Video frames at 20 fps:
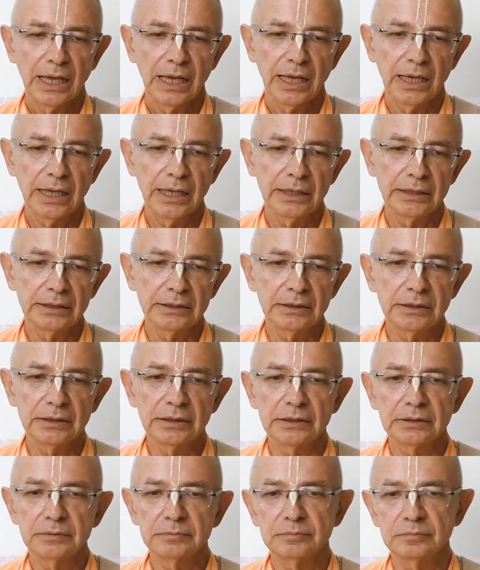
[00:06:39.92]
And
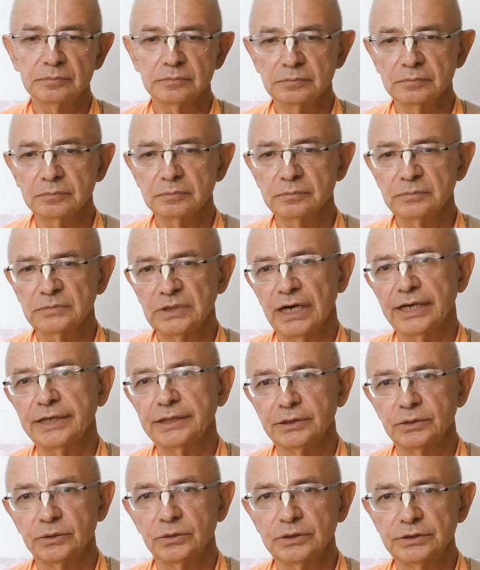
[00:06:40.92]

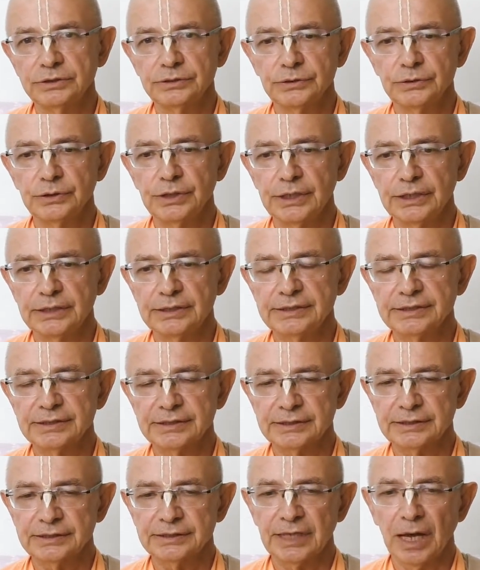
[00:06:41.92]
trying to elucidate
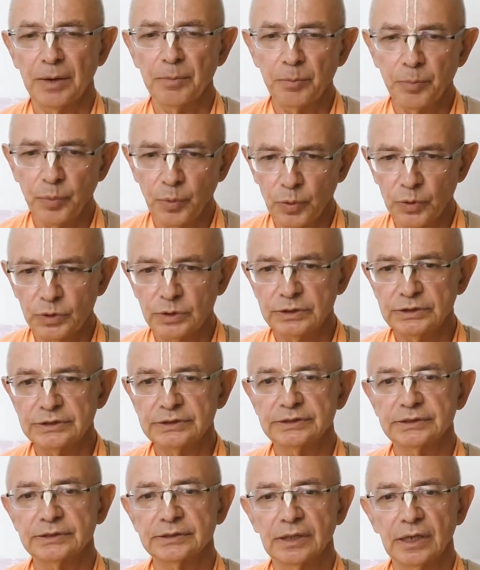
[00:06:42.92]
some
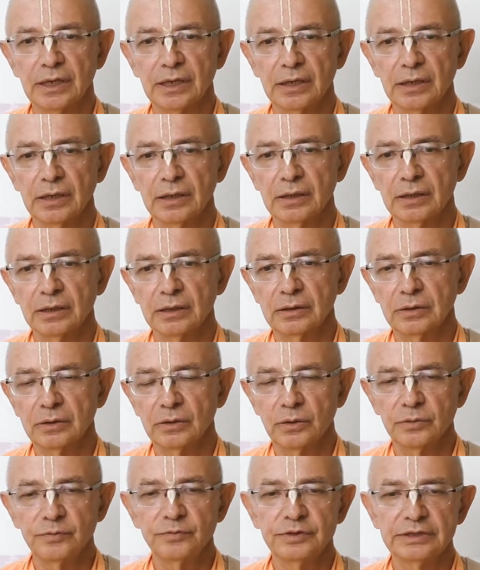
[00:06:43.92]
points.
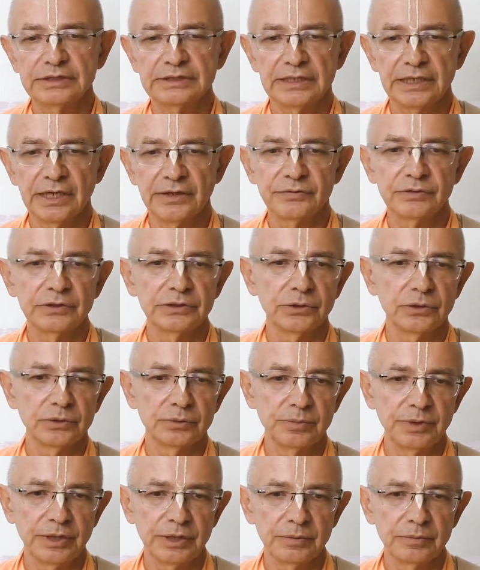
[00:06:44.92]
Obviously, I will
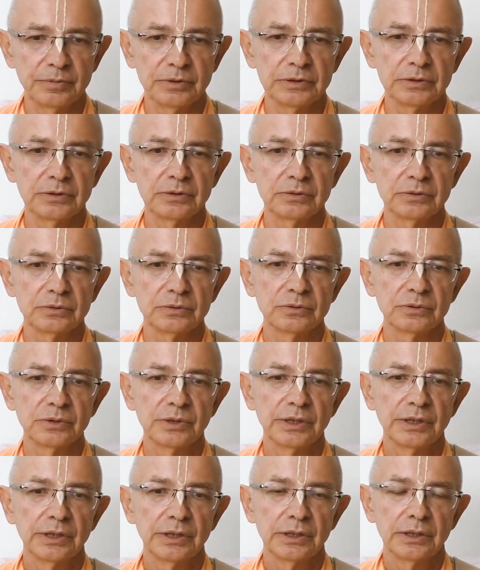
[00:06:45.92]
not be able to
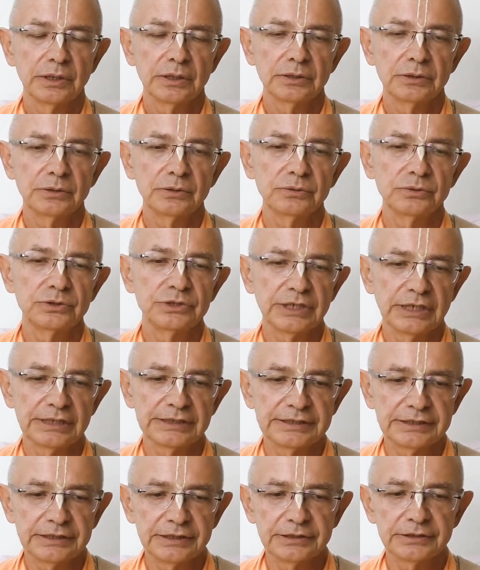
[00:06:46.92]
do
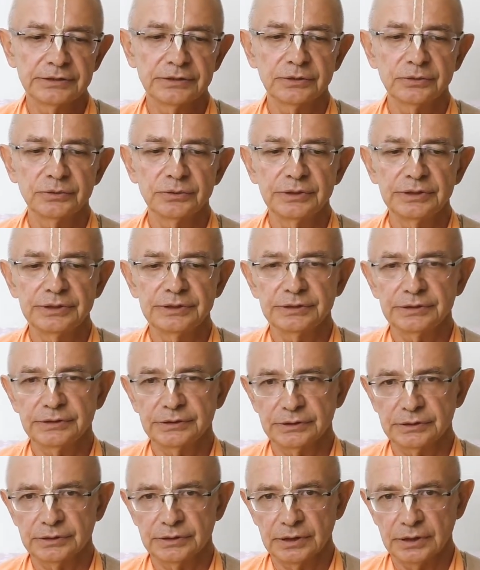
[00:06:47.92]
justice to
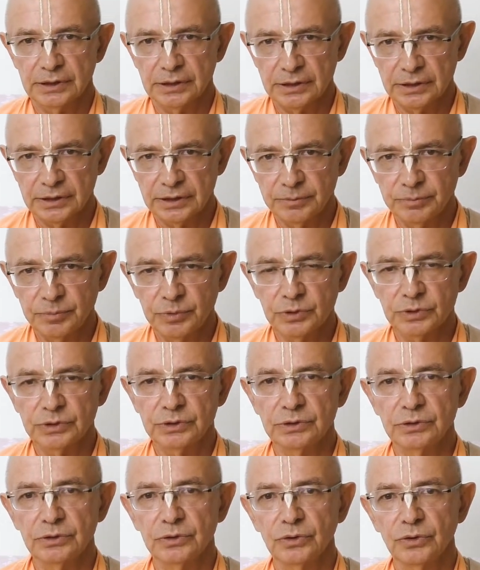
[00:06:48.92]
this
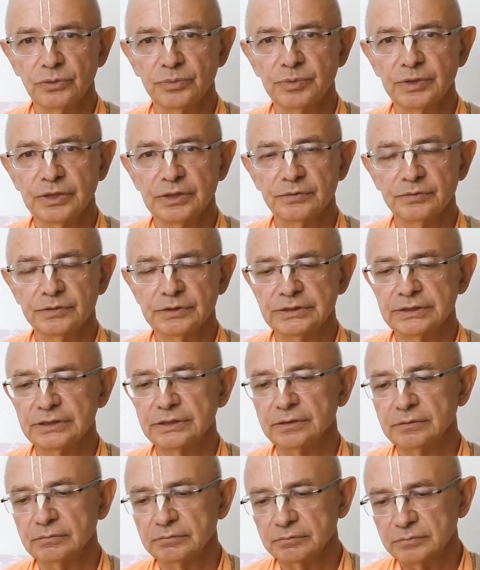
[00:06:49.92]
important topic
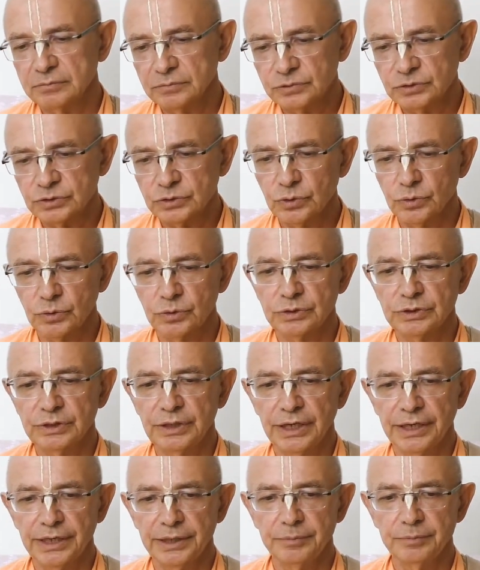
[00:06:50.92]
within short
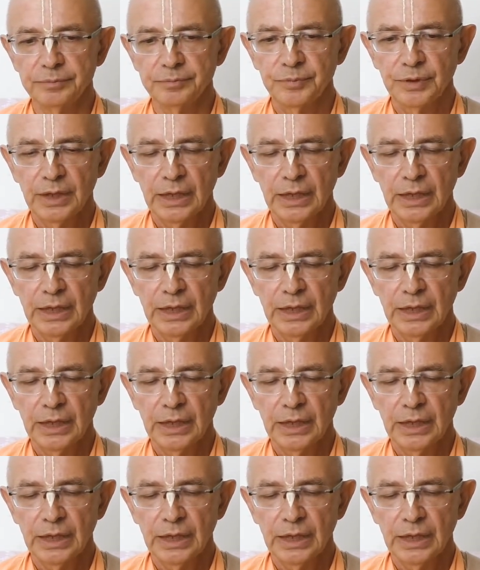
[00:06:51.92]
time,